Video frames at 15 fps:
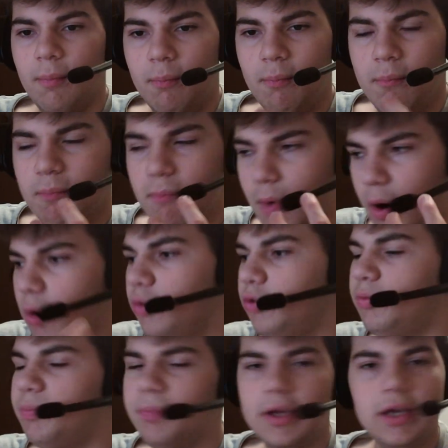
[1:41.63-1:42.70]

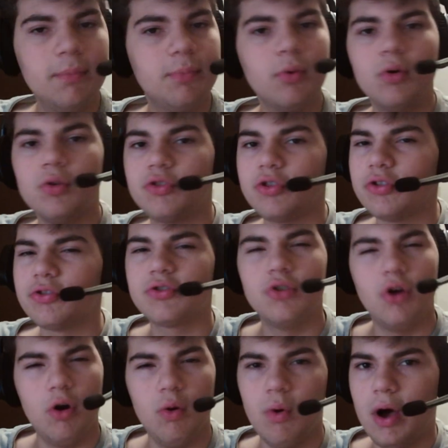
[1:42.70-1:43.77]
most people just
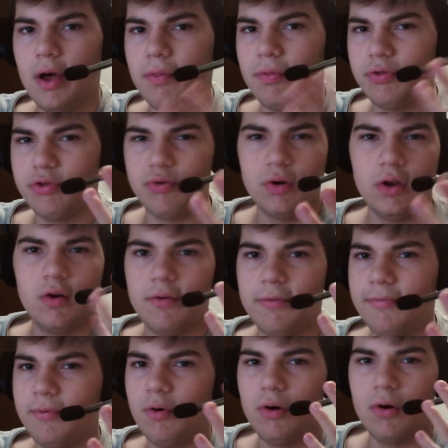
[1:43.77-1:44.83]
go on 3 or
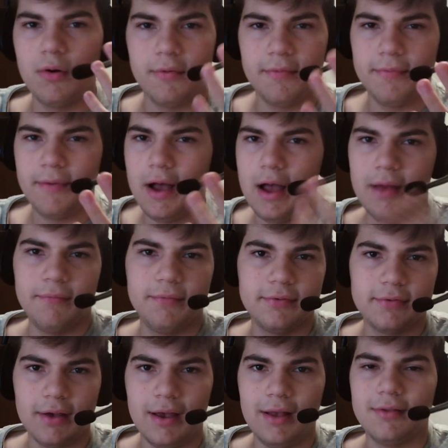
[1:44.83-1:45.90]
4 or 5
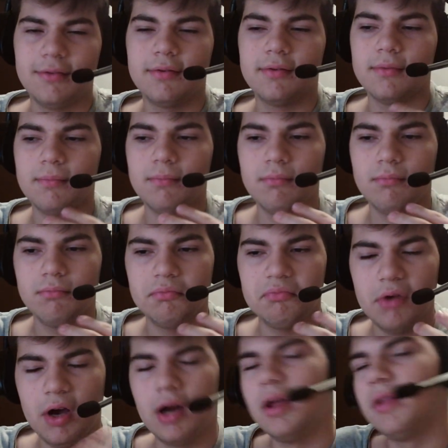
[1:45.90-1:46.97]
sites
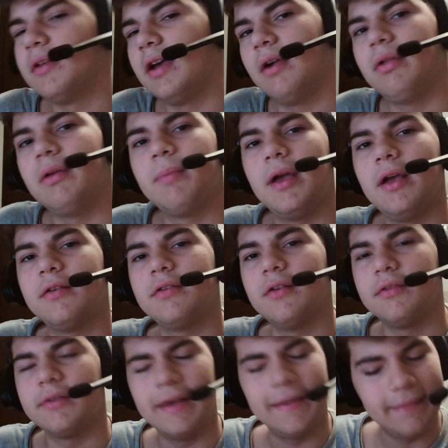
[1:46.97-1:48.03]
on a daily
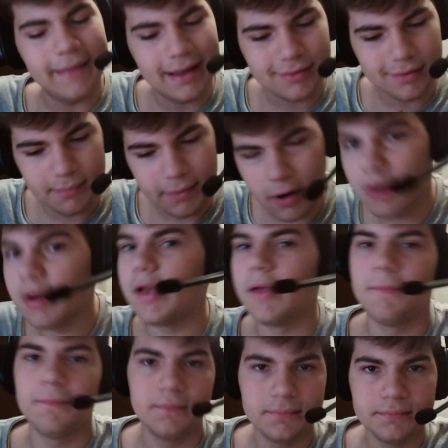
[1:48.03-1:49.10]
basis, and that's about
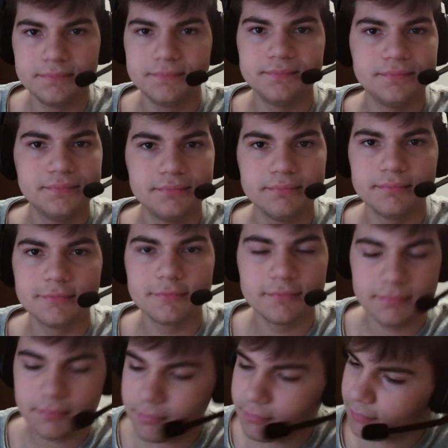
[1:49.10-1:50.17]
it.
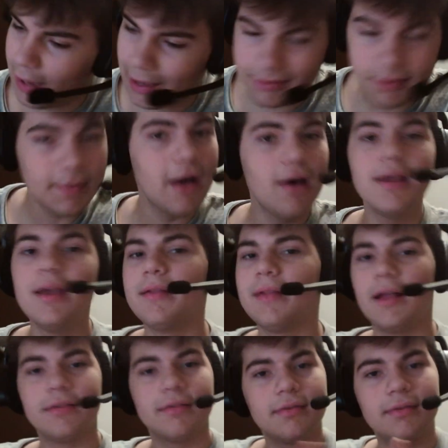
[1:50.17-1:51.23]
That's about it.
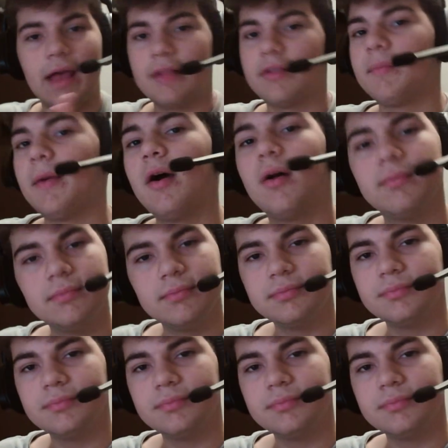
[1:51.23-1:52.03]
That's about